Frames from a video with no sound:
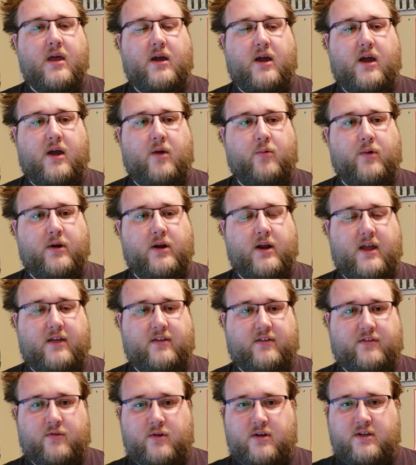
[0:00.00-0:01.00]

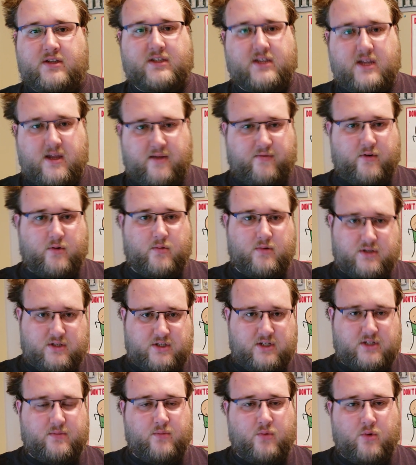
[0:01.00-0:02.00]
whereas Screenslaver was
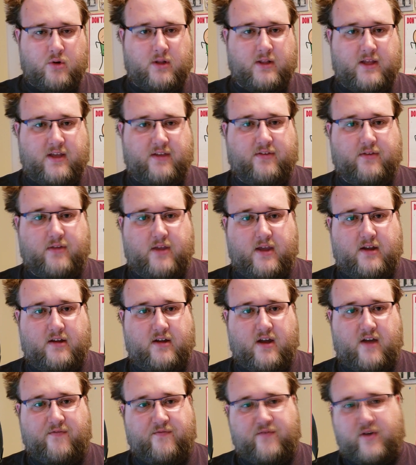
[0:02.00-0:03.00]
just more or less like,
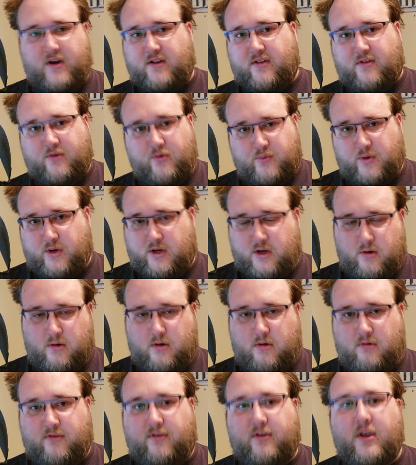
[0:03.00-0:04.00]
fuck
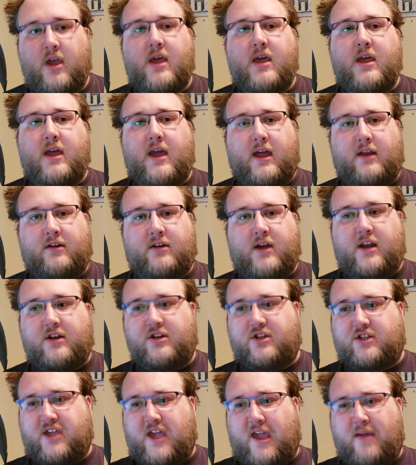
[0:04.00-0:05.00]
superheroes, and kind of
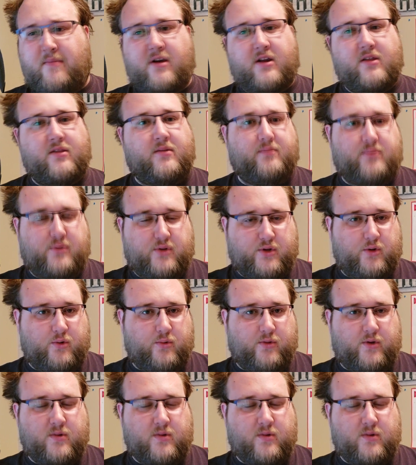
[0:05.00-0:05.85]
just came out of the blue.